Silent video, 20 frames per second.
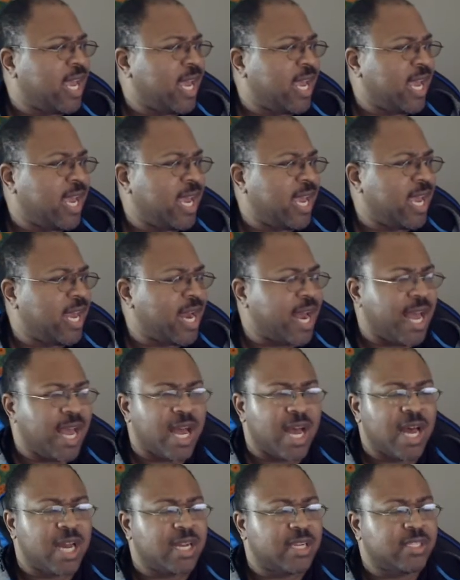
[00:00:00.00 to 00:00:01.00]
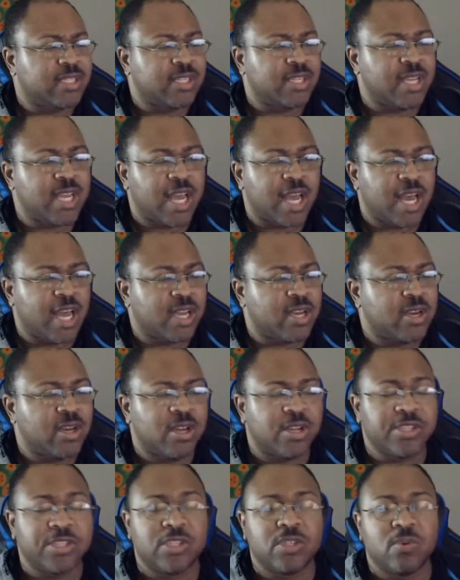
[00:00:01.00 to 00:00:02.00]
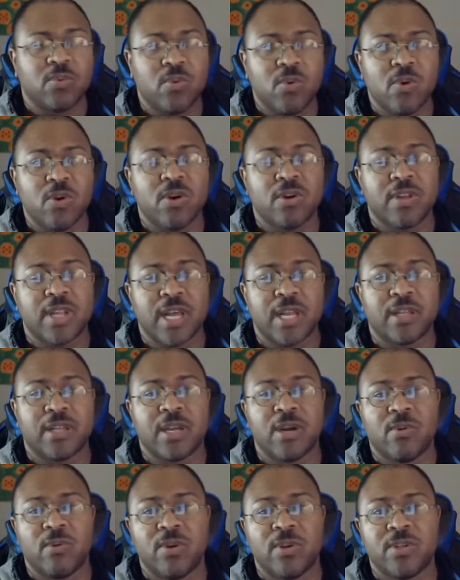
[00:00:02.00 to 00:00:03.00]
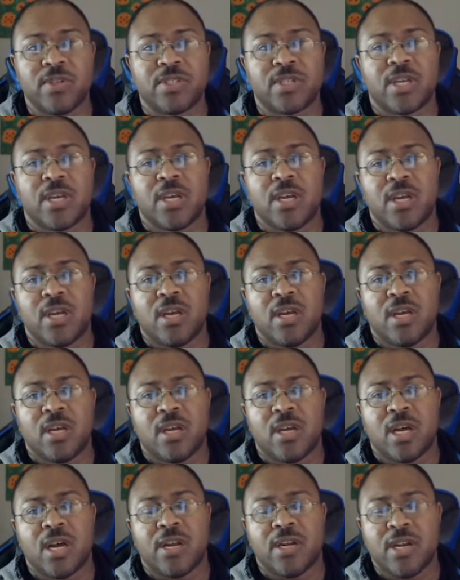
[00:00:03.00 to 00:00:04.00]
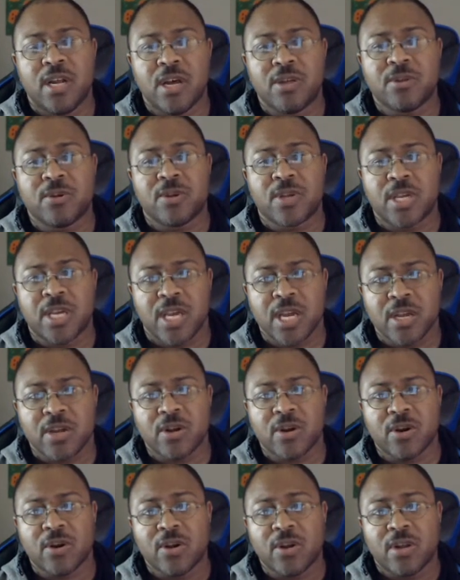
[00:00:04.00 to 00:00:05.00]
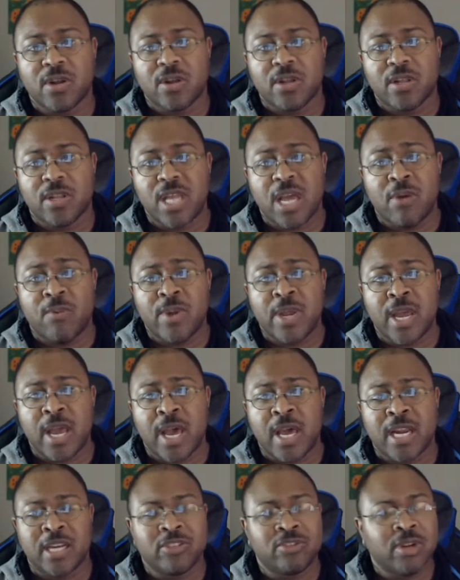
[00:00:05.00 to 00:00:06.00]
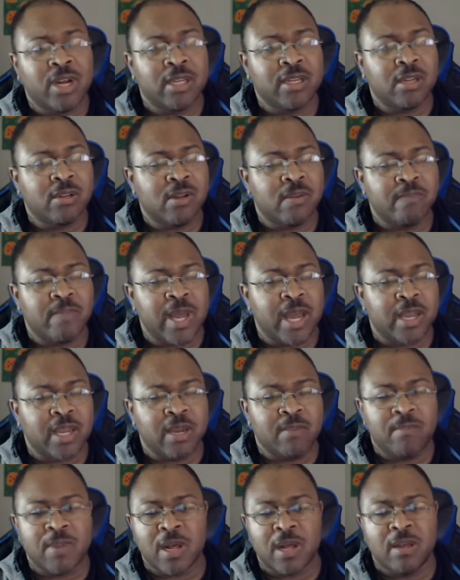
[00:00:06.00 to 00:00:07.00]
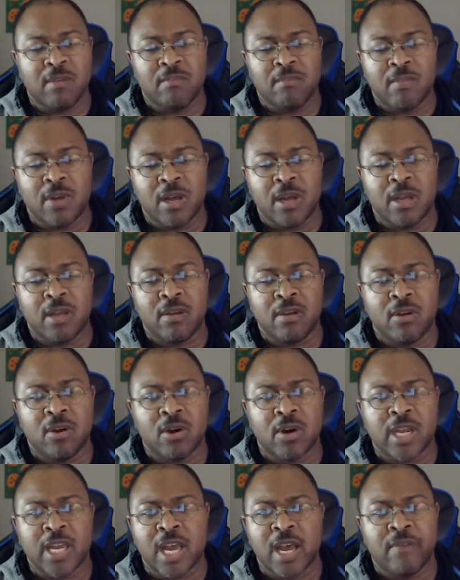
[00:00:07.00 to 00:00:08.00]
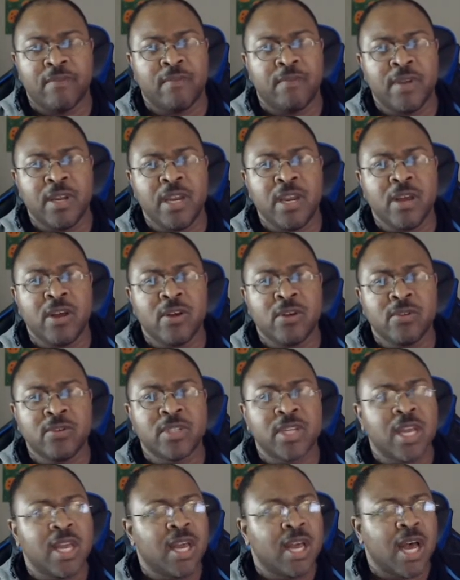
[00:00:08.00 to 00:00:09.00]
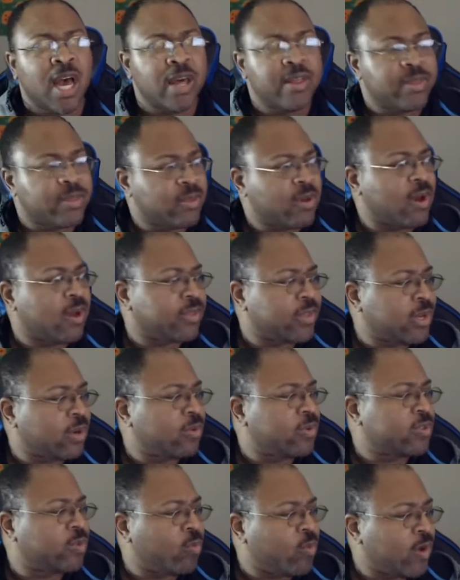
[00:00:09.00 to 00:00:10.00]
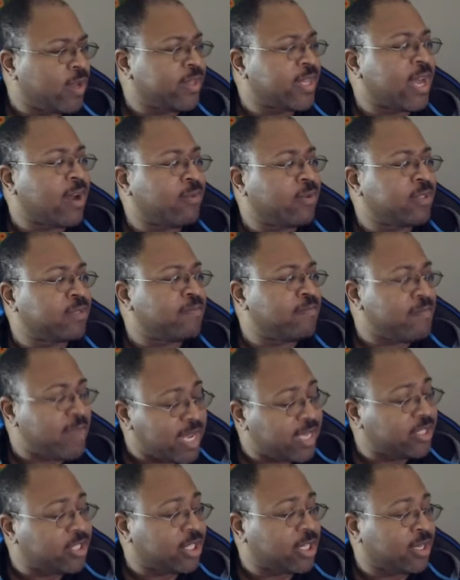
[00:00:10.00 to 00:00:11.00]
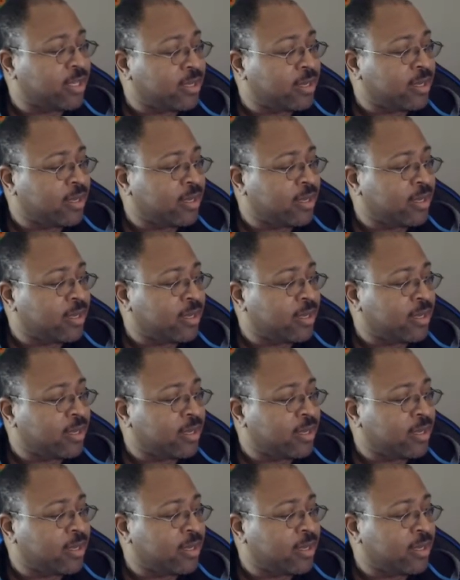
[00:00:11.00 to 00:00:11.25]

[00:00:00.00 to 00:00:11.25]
And I could have sworn that there was another kicker that we had. I tried to look back in my archived videos. I thought there was one that was mentioned